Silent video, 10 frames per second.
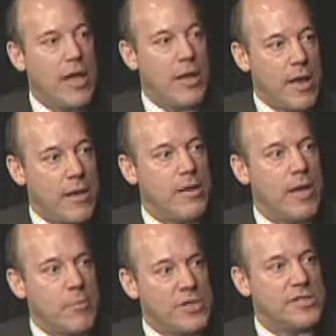
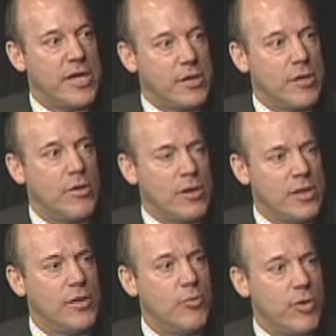I must say,
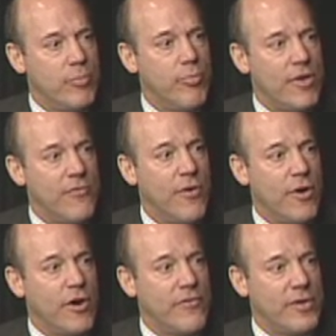dealing with Brett
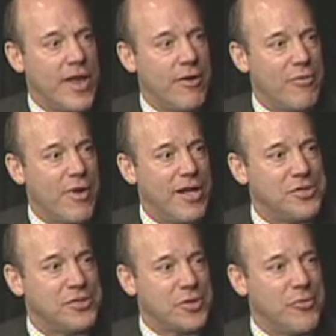Favre and Aaron
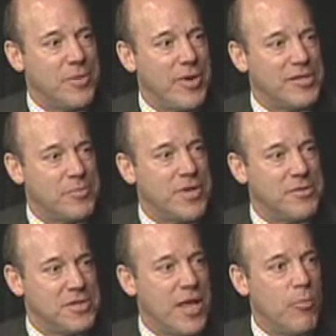Rodgers in Green Bay
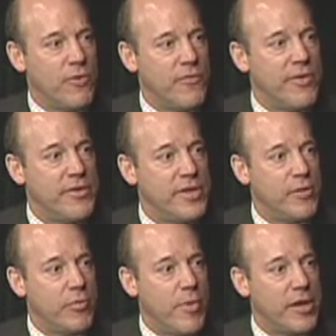sometimes is a lot more fun than
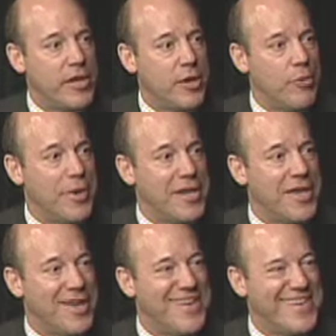dealing with Medicare or
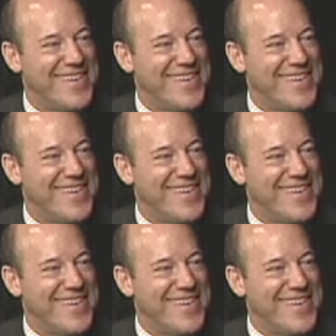Medicaid.